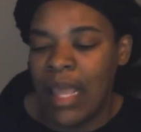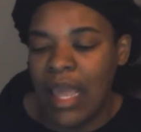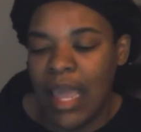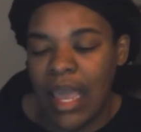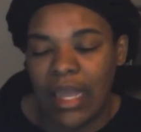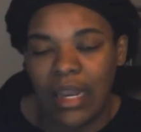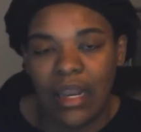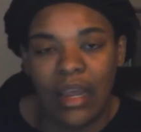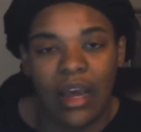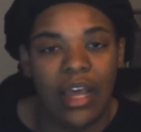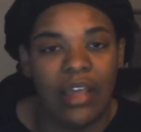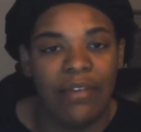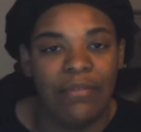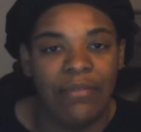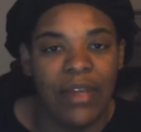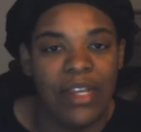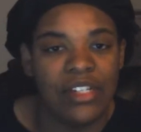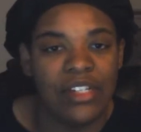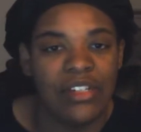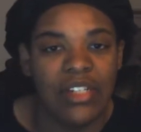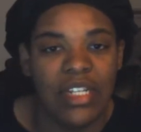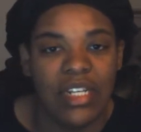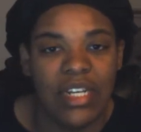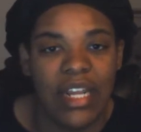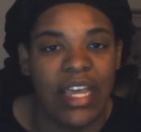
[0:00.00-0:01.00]
And
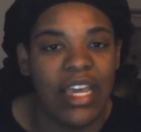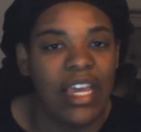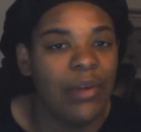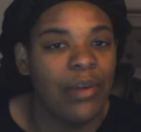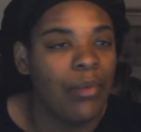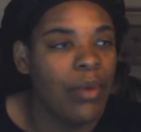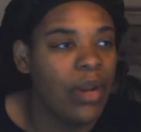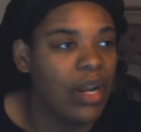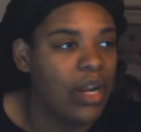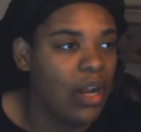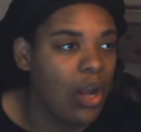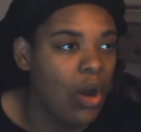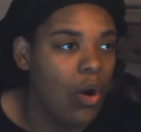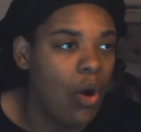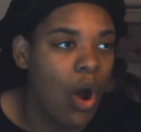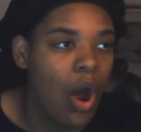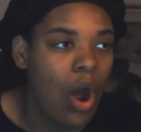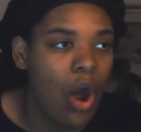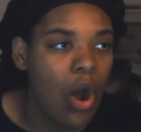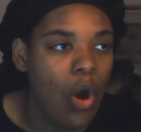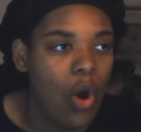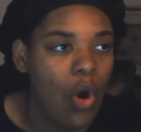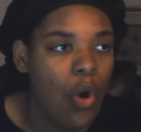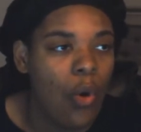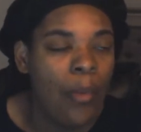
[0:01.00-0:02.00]
eventually, they get ready to go
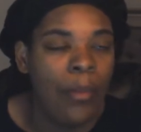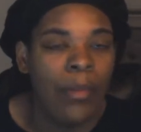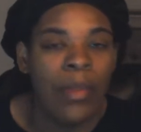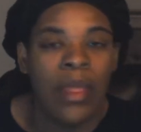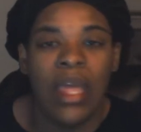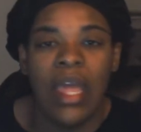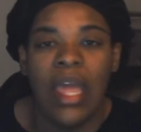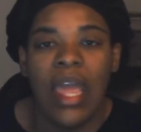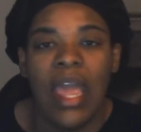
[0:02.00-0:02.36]
home.